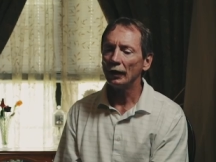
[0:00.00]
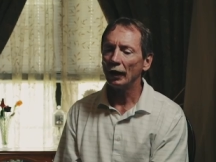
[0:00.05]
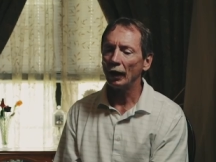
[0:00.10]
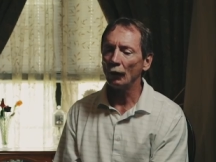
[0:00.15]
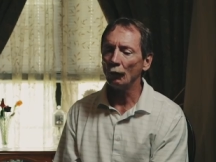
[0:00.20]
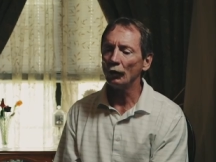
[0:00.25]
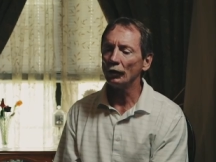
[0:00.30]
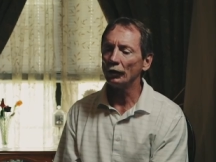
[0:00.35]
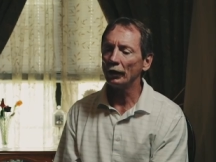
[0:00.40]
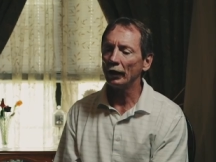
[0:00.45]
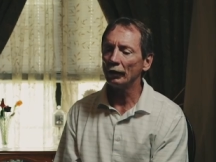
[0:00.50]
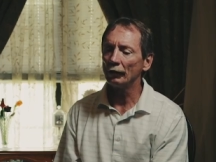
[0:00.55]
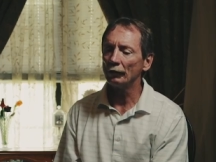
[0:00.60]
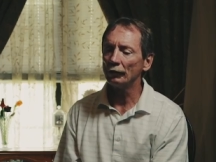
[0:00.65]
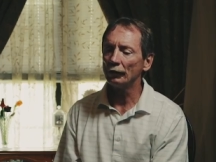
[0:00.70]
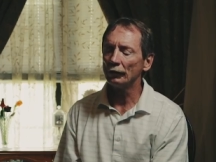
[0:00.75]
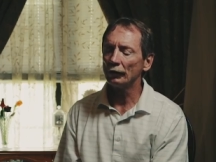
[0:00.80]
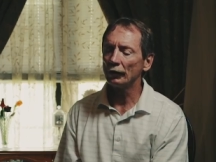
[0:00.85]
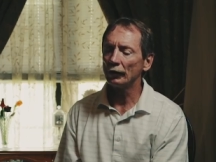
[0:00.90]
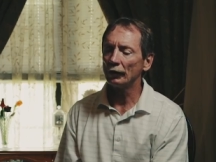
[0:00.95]
I went
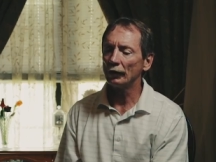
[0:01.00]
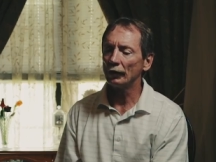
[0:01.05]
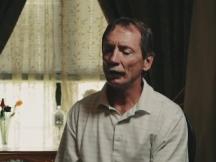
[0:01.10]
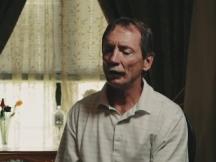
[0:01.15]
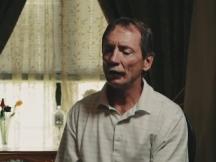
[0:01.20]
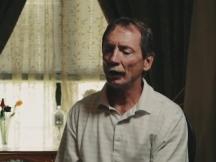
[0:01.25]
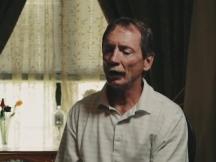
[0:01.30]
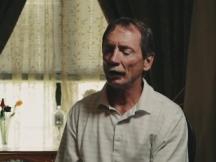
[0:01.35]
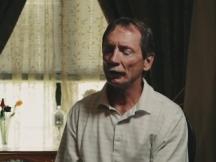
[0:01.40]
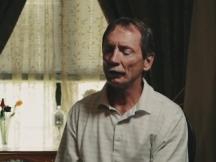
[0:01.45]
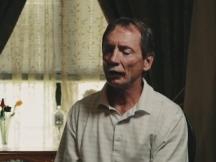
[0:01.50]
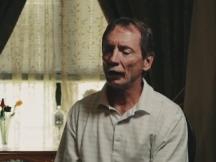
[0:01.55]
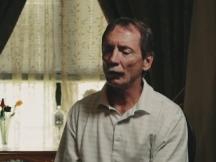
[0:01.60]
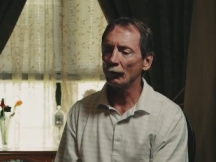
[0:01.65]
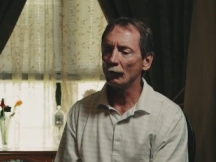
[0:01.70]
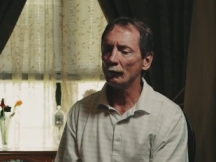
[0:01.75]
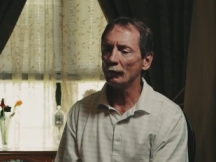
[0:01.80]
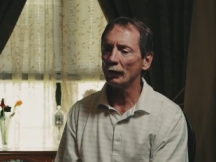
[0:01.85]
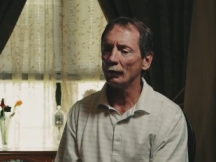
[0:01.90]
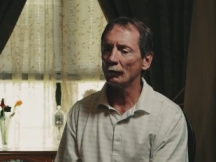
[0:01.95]
down, I, I
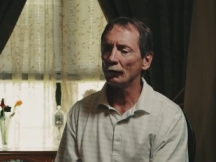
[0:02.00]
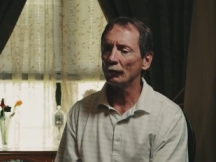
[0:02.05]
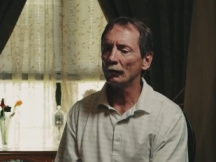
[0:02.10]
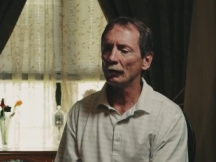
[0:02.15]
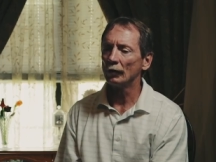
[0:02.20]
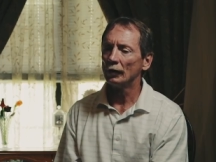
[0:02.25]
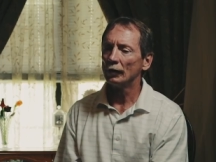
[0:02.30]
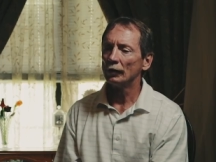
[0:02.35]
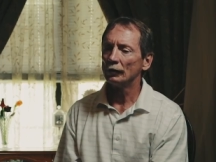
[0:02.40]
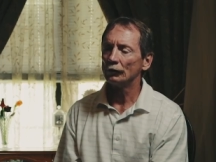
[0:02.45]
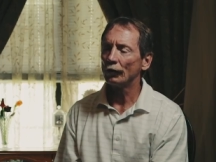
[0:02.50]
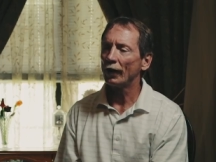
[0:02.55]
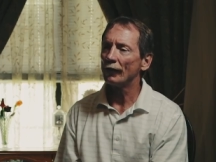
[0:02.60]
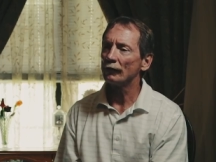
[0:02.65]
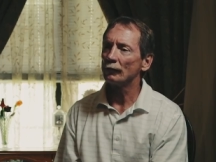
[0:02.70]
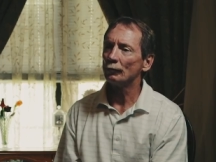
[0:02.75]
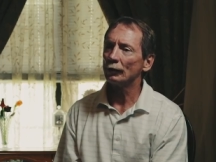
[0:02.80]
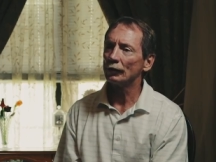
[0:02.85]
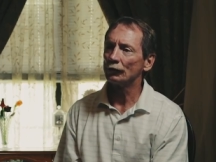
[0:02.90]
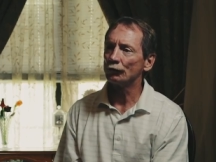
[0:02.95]
remember
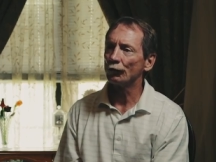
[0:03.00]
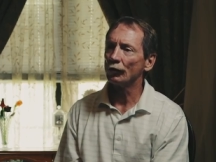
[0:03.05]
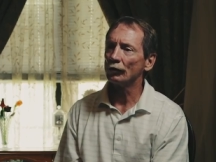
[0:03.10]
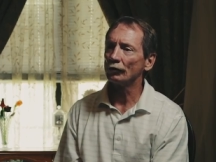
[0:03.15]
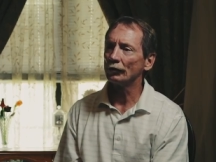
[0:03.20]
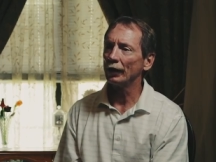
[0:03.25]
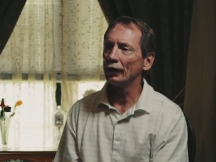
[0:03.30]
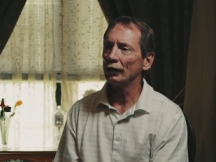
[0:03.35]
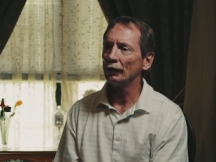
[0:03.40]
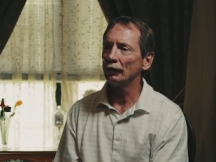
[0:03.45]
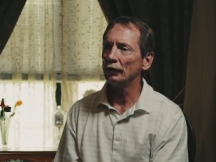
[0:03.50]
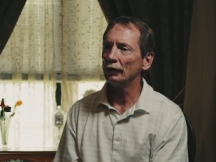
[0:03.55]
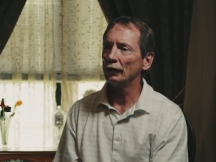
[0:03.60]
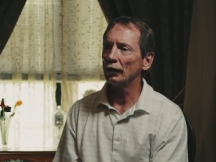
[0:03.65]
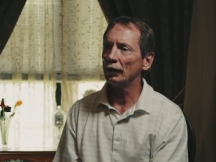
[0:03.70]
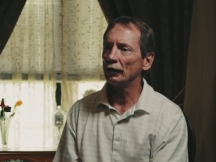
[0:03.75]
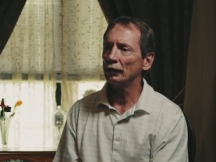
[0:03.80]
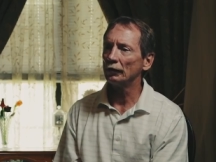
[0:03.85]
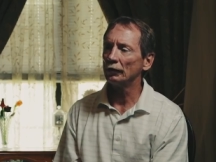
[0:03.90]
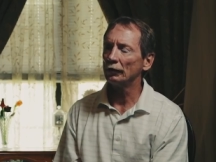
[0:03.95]
driving my truck down and,
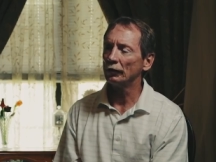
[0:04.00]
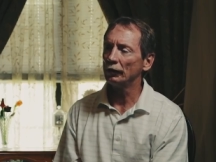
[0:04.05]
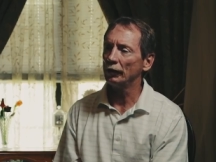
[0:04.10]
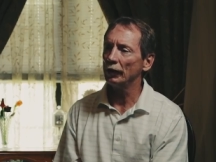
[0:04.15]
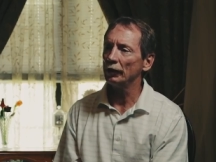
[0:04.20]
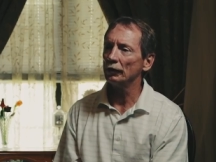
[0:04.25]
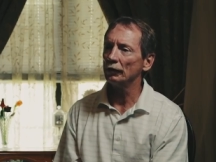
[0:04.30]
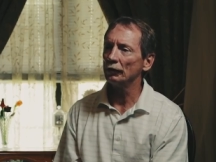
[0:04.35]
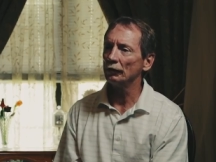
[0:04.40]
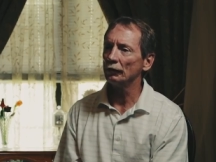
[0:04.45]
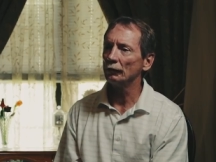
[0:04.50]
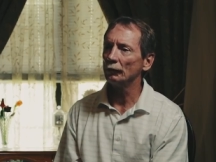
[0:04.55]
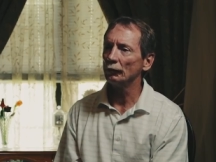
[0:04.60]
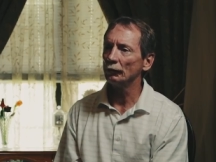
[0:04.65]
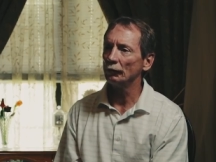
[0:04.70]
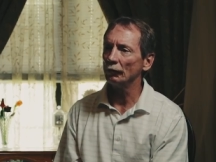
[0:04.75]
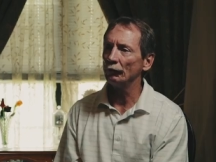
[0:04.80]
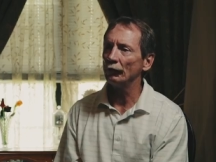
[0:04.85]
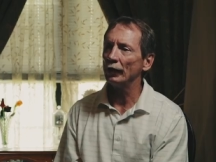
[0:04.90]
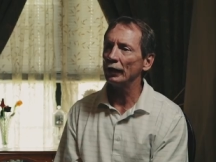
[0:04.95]
and, getting the,
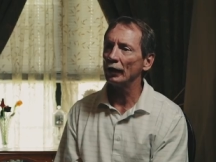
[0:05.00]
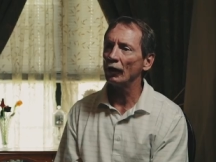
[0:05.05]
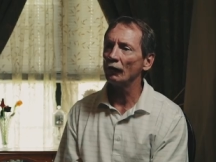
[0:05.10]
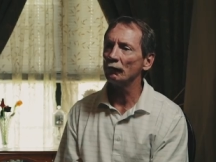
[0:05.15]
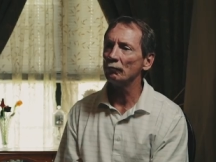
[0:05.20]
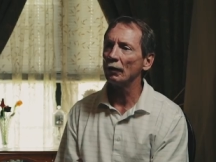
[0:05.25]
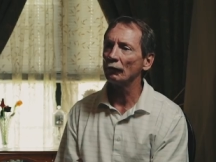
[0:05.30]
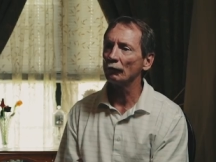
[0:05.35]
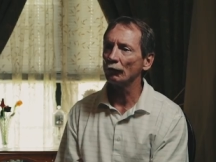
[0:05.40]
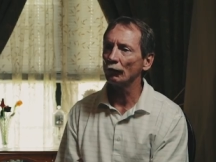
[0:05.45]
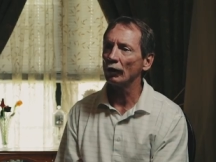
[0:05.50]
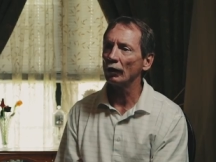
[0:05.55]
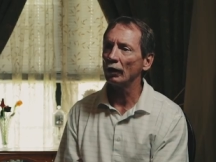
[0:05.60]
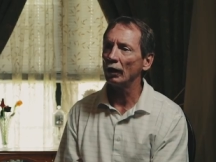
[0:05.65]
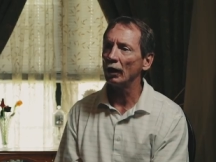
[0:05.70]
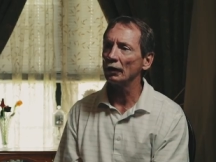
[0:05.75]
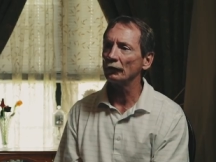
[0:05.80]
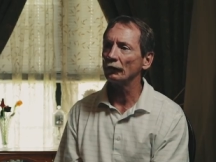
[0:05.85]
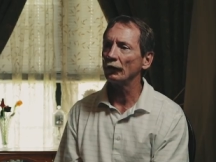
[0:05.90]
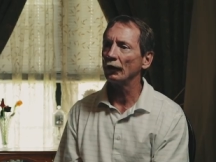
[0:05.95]
the vet off my front
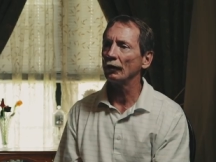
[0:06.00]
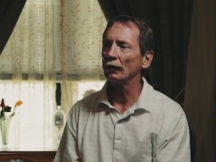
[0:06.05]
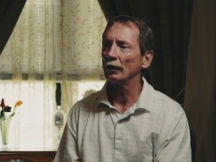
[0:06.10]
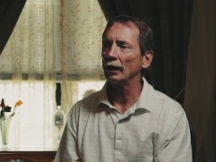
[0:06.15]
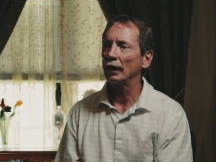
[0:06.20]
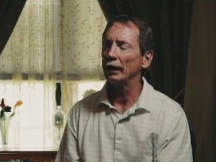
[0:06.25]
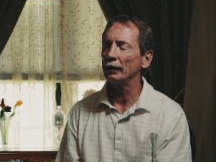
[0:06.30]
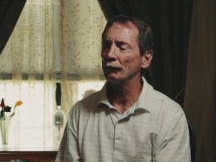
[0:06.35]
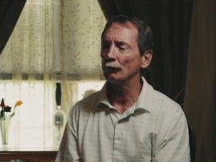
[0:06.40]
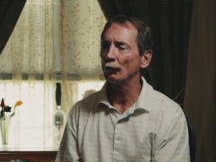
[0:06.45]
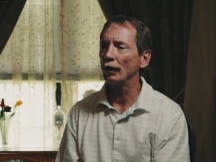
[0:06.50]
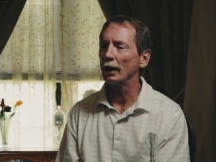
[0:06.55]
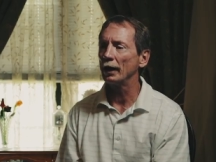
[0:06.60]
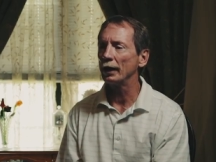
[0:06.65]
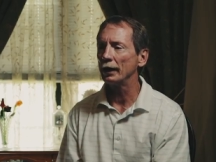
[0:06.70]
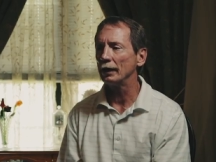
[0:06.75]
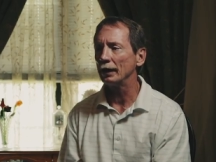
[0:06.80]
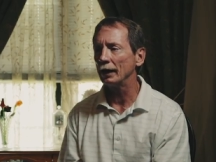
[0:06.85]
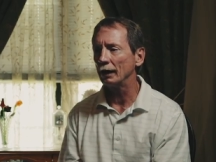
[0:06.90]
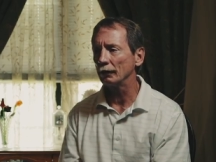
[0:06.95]
lot there. I had where I
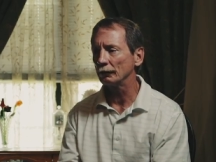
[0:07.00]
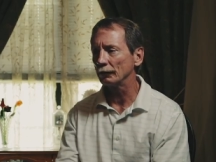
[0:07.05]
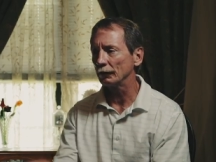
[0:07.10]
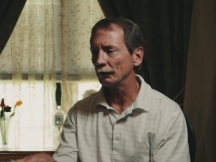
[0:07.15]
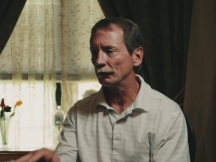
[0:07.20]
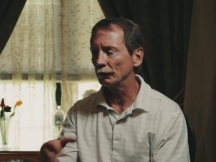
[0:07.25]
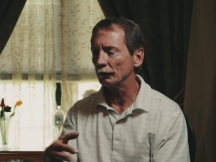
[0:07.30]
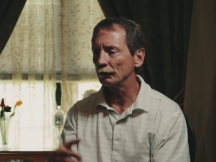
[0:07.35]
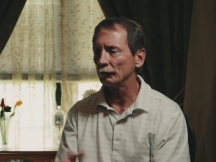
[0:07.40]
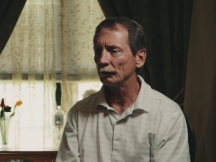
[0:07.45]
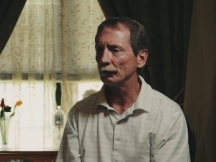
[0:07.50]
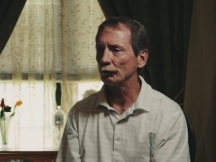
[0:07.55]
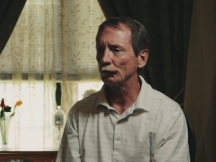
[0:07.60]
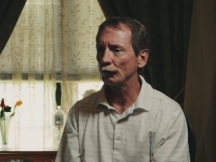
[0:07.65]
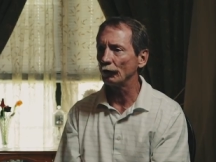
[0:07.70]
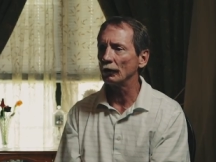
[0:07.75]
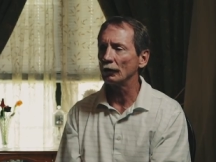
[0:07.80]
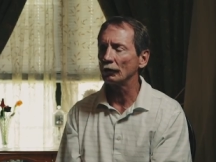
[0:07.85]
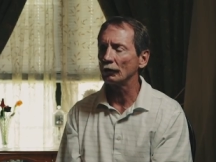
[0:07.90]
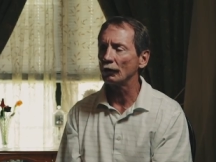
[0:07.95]
had it out on the
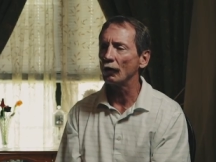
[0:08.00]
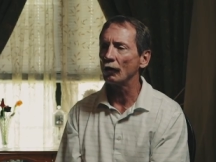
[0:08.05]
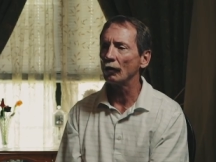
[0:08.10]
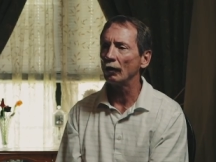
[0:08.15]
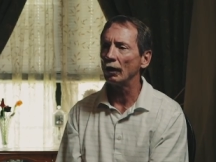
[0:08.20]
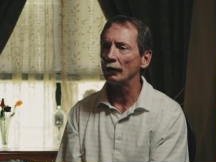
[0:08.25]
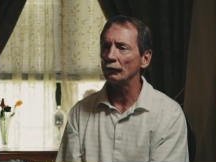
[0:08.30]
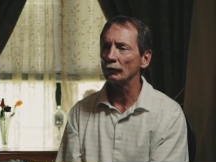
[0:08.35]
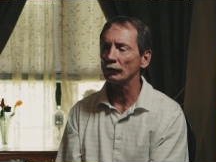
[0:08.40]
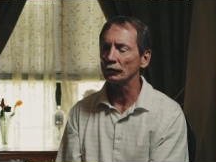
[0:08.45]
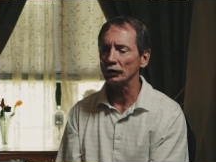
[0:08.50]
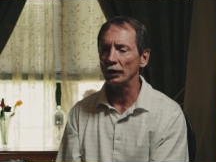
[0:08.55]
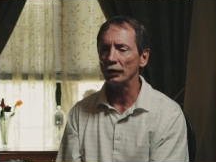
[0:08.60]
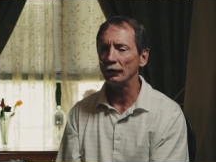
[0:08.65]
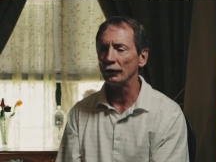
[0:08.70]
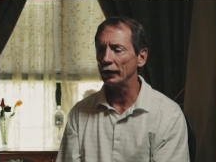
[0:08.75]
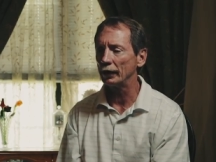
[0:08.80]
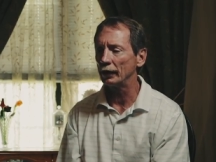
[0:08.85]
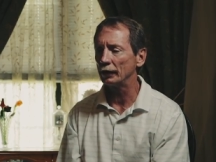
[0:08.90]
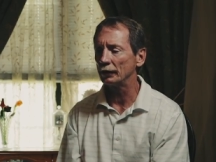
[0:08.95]
front of the car lot for
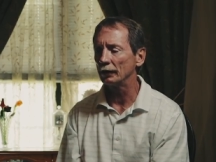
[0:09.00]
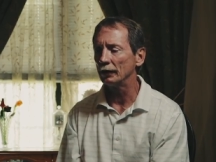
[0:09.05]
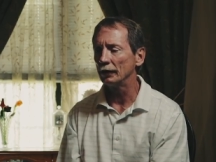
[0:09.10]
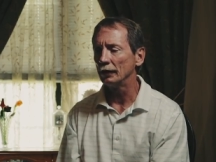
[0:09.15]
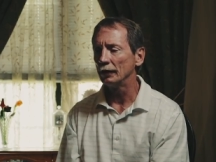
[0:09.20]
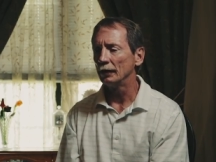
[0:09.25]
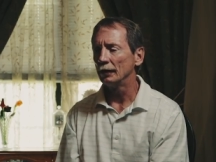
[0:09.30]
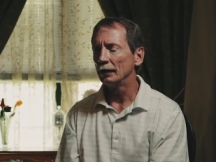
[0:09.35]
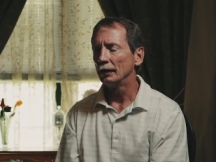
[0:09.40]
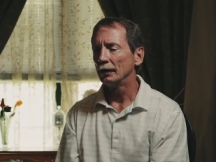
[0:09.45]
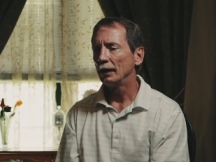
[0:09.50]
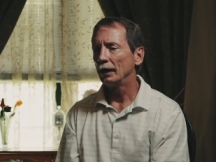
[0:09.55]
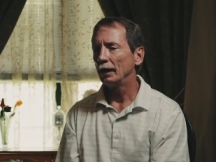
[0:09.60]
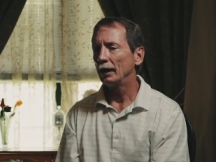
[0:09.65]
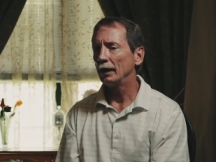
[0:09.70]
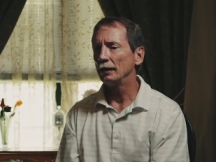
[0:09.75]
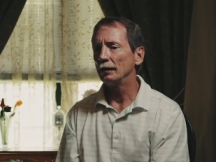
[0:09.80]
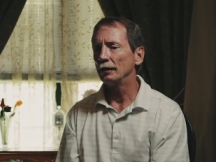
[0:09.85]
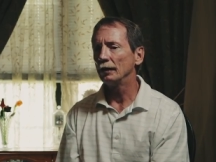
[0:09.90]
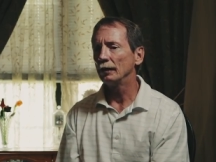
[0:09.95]
sale. I had it,
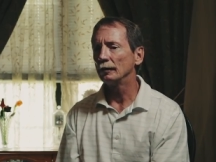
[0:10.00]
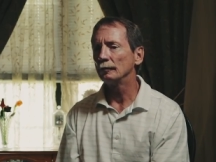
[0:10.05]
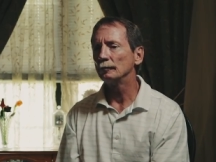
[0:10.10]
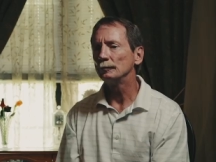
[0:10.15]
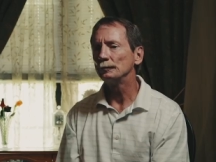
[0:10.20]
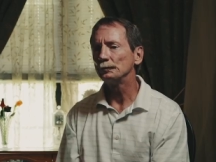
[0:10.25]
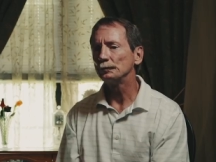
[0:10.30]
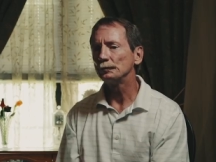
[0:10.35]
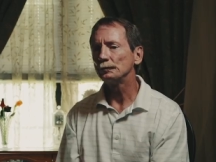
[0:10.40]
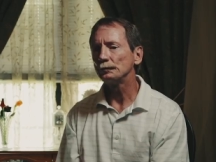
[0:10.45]
and um,